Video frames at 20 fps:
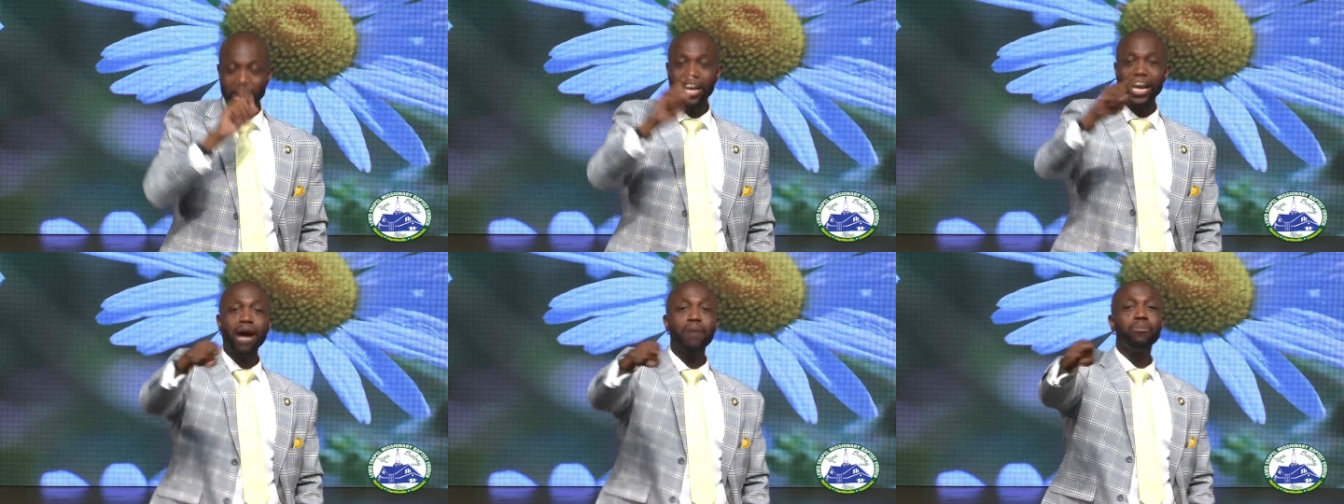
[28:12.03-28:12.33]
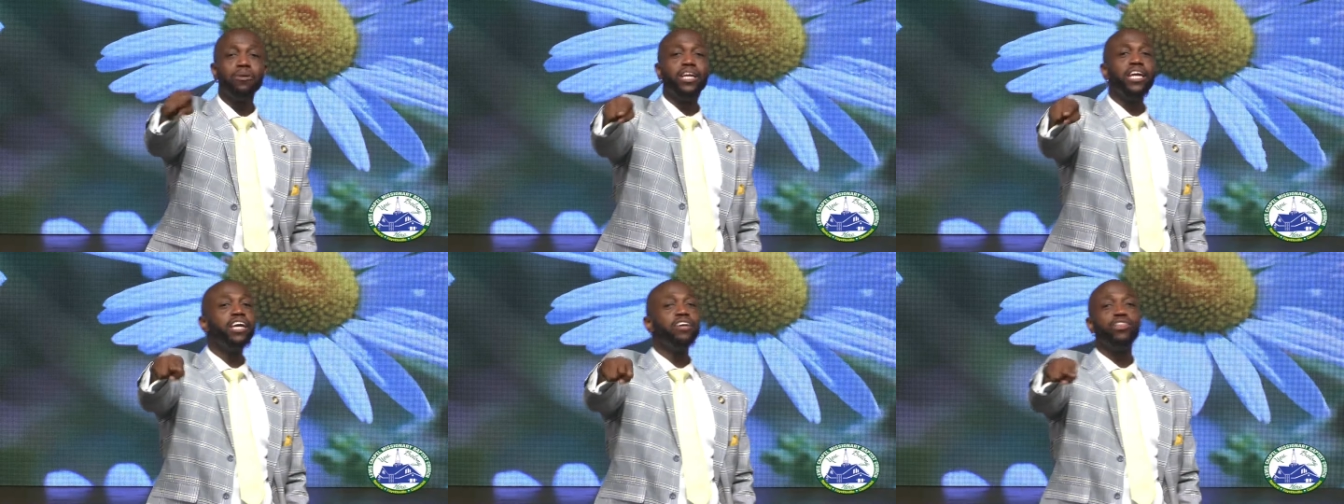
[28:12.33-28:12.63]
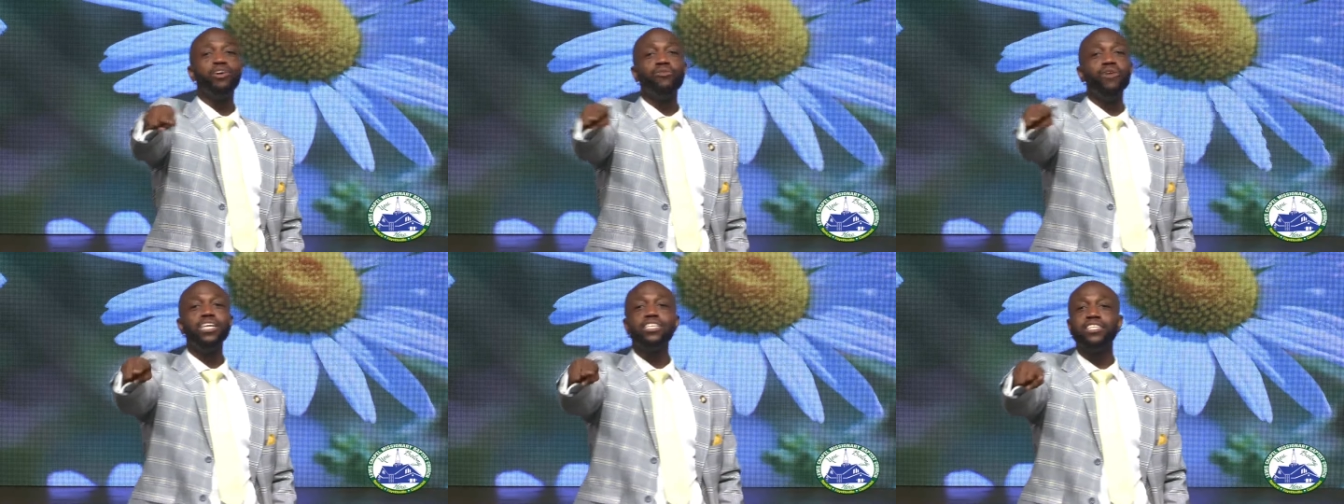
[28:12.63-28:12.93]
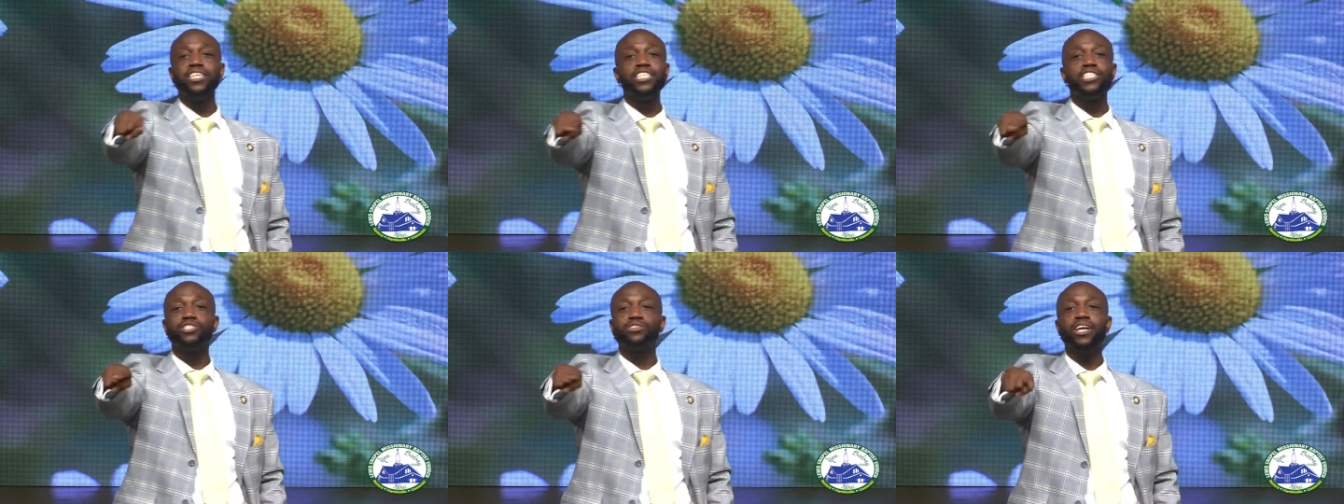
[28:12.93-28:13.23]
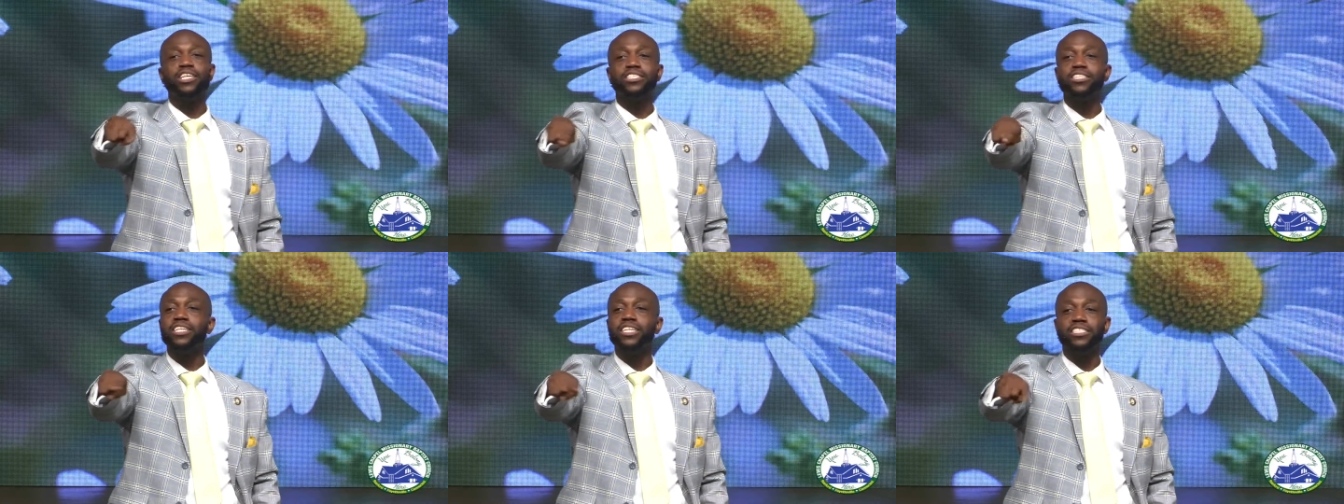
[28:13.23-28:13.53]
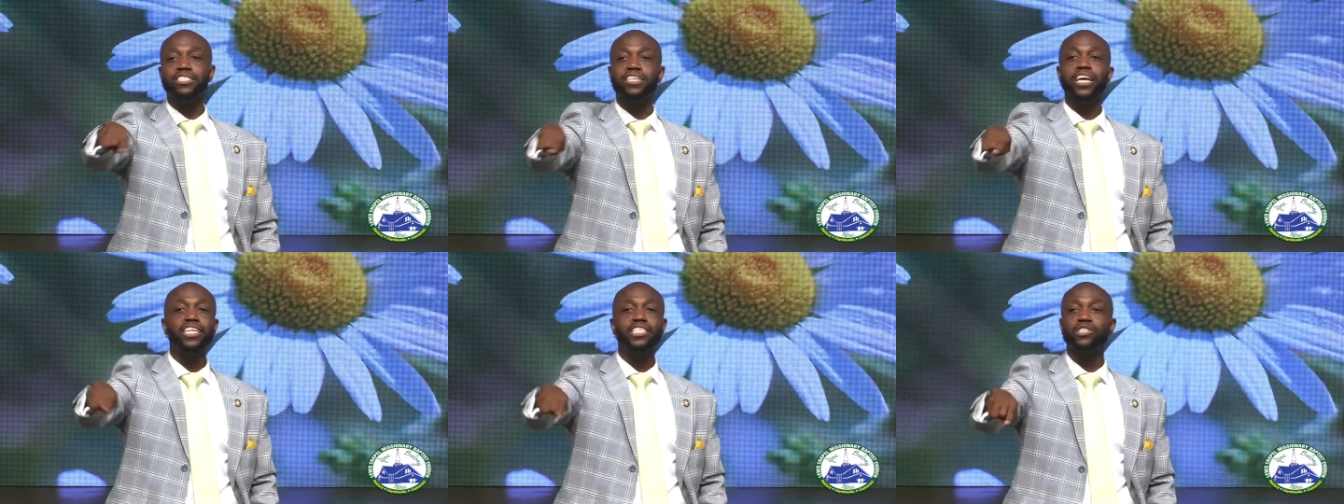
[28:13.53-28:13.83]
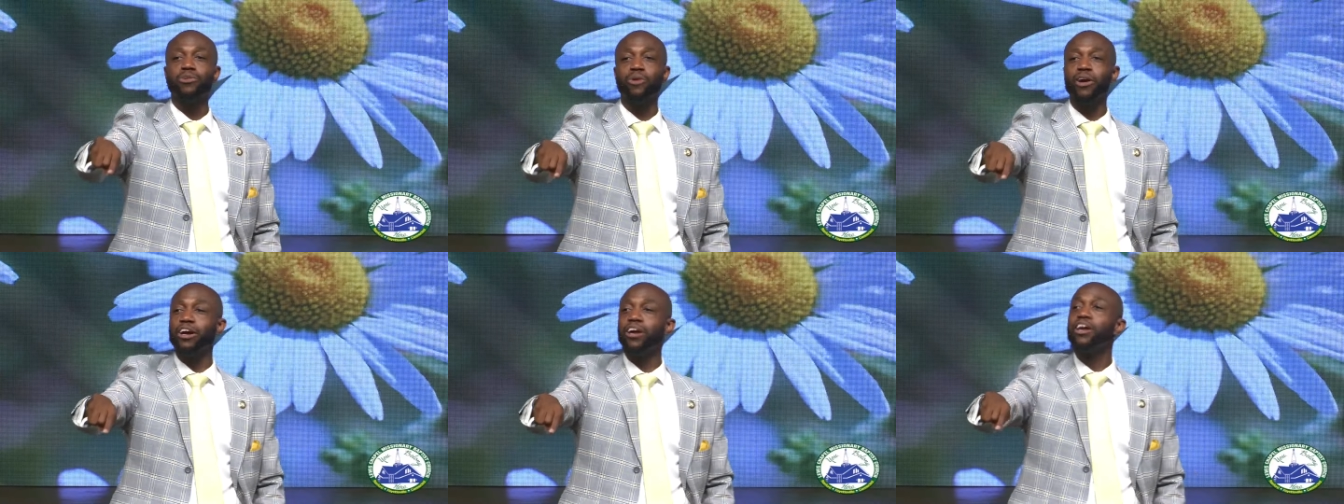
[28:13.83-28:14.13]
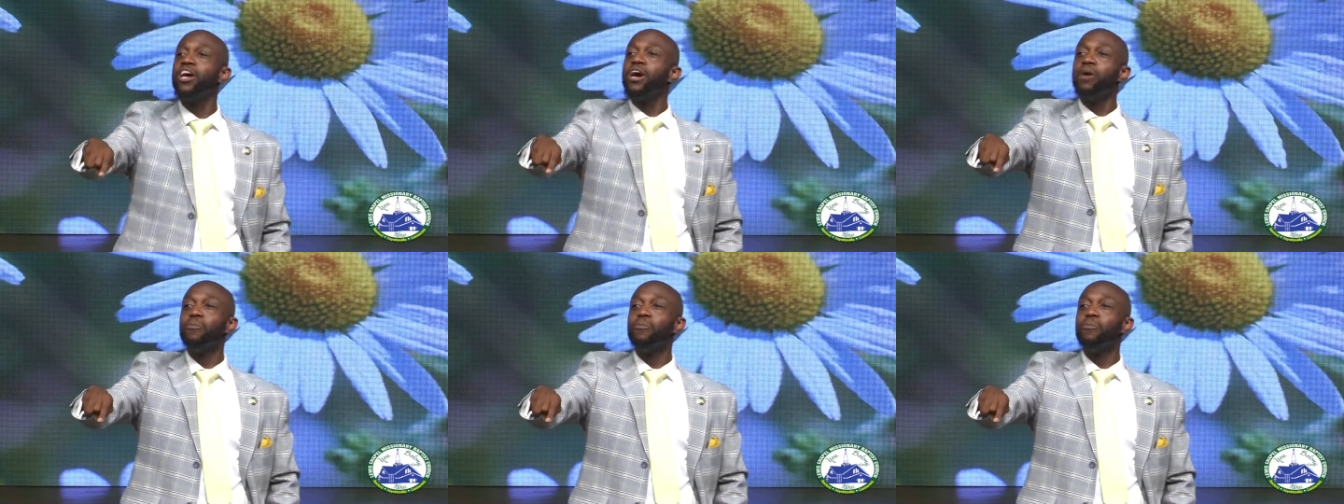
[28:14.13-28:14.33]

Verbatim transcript: I believe the reason he stretched in the sanctuary,